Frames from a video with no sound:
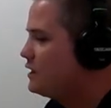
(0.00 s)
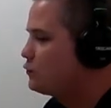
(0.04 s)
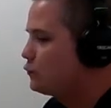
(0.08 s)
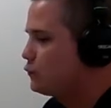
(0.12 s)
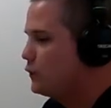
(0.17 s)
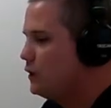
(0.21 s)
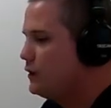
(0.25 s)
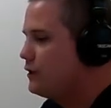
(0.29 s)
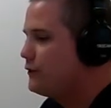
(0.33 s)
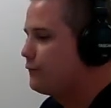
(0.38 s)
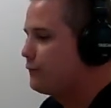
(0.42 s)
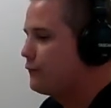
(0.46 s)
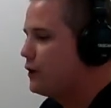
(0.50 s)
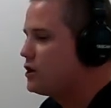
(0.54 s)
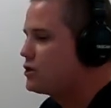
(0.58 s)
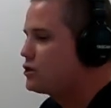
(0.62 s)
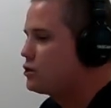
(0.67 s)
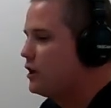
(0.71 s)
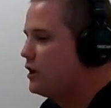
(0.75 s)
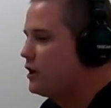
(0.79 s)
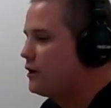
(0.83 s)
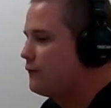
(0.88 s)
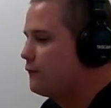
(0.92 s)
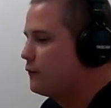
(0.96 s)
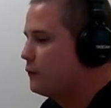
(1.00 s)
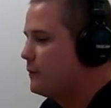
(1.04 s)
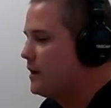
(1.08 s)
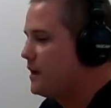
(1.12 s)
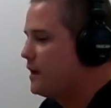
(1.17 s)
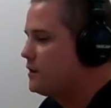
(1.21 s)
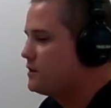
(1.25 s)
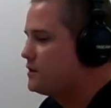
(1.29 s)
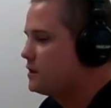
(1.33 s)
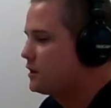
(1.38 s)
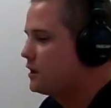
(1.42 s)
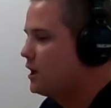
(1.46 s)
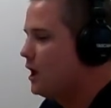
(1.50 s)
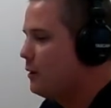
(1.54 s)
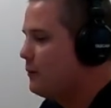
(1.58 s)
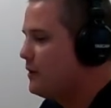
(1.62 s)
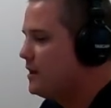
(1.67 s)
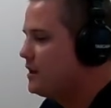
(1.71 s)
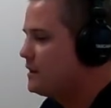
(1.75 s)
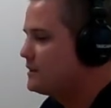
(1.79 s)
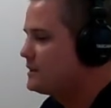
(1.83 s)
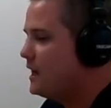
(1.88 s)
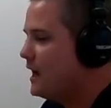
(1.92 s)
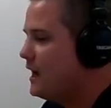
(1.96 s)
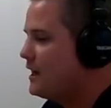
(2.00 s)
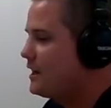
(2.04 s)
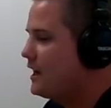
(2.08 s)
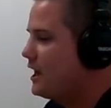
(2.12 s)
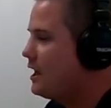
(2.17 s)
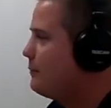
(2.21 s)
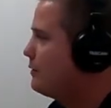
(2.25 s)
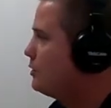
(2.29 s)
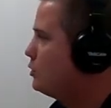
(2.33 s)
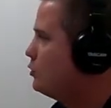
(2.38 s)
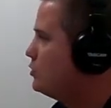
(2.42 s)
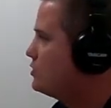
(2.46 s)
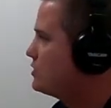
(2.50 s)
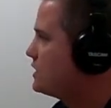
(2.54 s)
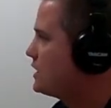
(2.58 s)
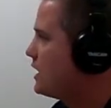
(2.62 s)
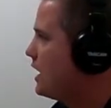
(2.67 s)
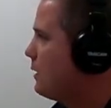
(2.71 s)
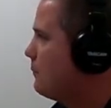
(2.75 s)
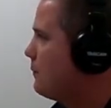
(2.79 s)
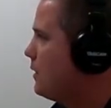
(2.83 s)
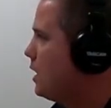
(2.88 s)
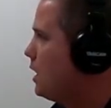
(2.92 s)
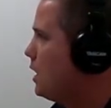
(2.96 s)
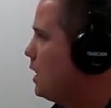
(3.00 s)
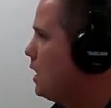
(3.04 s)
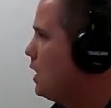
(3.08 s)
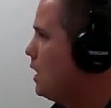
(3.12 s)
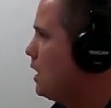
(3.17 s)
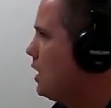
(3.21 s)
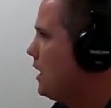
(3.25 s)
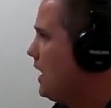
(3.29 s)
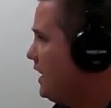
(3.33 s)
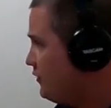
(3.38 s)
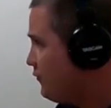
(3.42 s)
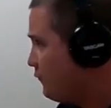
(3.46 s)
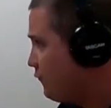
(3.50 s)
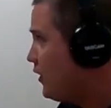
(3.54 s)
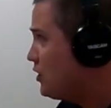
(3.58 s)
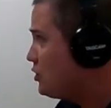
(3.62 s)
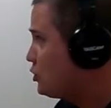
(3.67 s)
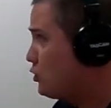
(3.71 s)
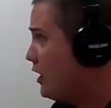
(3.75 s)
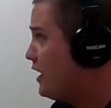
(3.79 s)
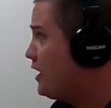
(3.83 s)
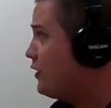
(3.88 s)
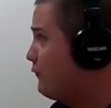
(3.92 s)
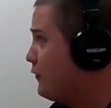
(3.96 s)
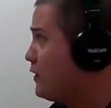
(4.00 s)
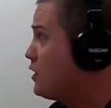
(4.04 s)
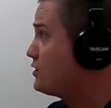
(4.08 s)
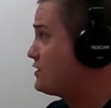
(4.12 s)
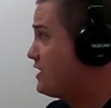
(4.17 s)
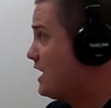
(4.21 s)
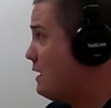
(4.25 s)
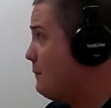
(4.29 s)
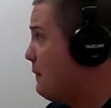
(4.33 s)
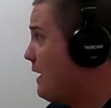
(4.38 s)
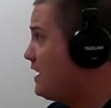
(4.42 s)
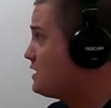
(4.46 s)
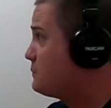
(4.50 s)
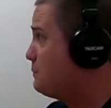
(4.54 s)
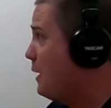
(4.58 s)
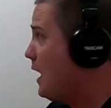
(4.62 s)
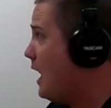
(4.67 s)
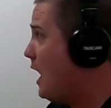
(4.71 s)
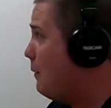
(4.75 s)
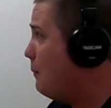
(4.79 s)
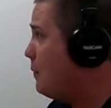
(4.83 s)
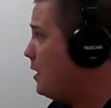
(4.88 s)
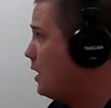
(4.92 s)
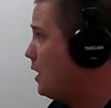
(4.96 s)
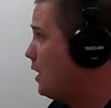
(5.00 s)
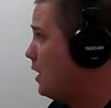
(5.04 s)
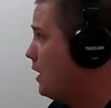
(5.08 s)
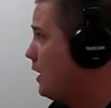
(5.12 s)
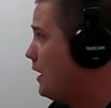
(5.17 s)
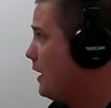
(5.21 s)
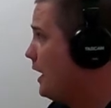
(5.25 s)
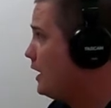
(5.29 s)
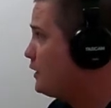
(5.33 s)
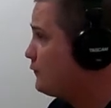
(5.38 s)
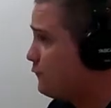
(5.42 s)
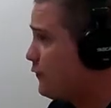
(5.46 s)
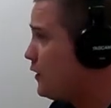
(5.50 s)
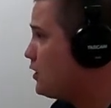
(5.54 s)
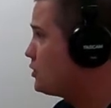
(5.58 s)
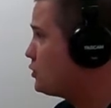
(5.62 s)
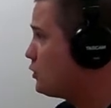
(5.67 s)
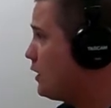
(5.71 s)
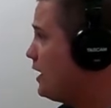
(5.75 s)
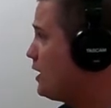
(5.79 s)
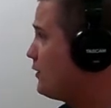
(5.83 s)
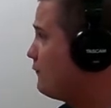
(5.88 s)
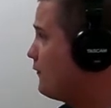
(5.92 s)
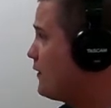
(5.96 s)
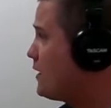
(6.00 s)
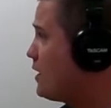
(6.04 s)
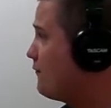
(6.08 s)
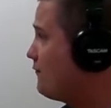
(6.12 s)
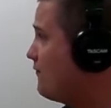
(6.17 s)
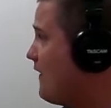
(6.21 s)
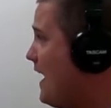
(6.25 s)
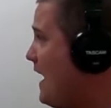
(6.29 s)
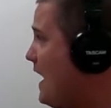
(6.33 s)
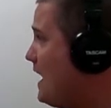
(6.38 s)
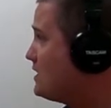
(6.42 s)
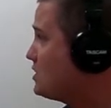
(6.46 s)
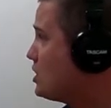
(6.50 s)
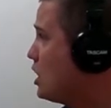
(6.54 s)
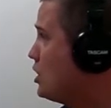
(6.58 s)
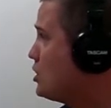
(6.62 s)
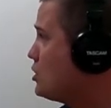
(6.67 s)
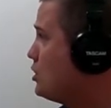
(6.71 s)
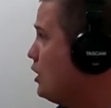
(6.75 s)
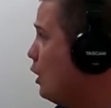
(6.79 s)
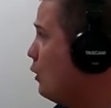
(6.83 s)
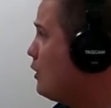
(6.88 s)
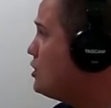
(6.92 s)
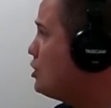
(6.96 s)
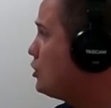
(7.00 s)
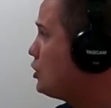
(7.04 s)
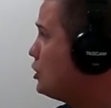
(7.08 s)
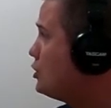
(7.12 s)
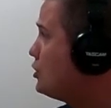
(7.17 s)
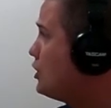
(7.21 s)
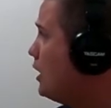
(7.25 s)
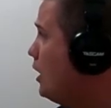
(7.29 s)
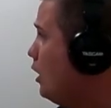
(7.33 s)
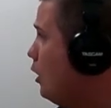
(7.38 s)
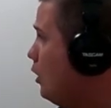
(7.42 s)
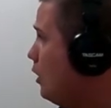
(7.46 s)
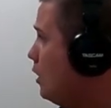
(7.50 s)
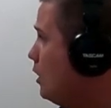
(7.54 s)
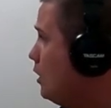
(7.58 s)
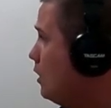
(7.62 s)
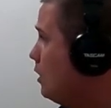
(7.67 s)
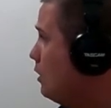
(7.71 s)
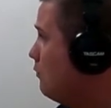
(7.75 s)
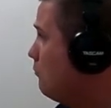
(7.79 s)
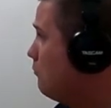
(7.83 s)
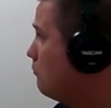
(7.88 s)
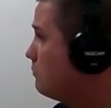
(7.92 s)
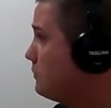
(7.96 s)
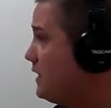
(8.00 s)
It's really frustrating for me to come in a tie game and lose the game. It's frustrating for your teammates, Bob. It's frustrating for your fans. You know what you can do?